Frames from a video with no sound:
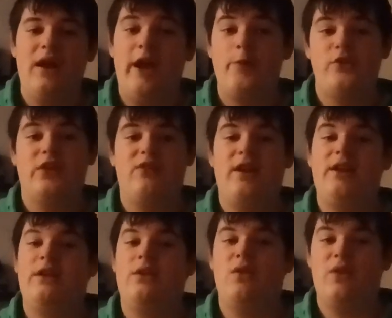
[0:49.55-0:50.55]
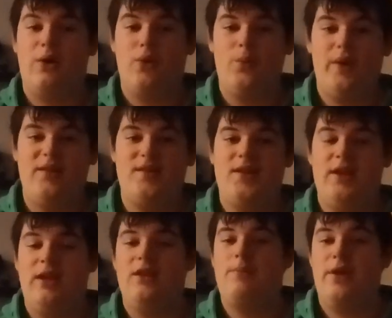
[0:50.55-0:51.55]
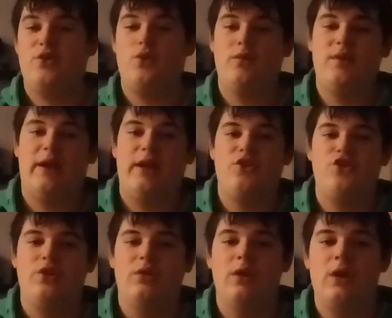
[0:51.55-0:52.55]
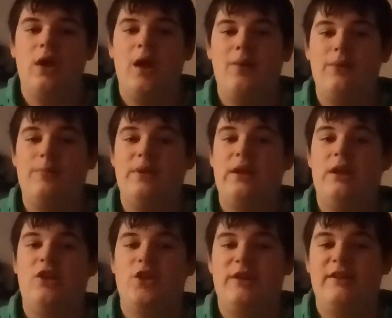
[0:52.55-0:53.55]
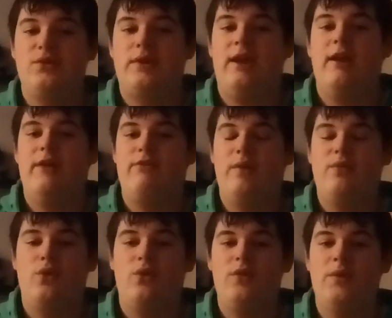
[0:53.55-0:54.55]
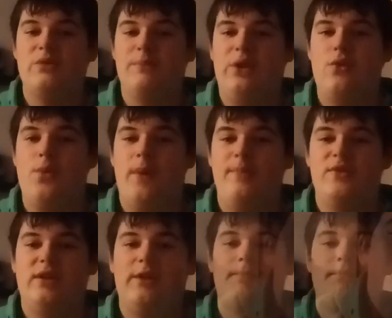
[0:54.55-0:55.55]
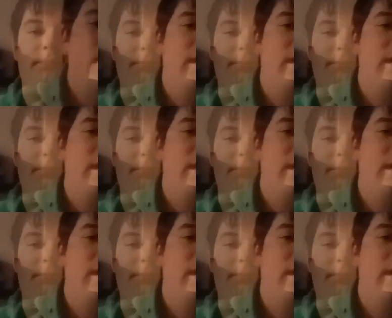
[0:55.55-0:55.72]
it was decided that on Wednesday, the best course of action would be to reset every vote that was made on the website.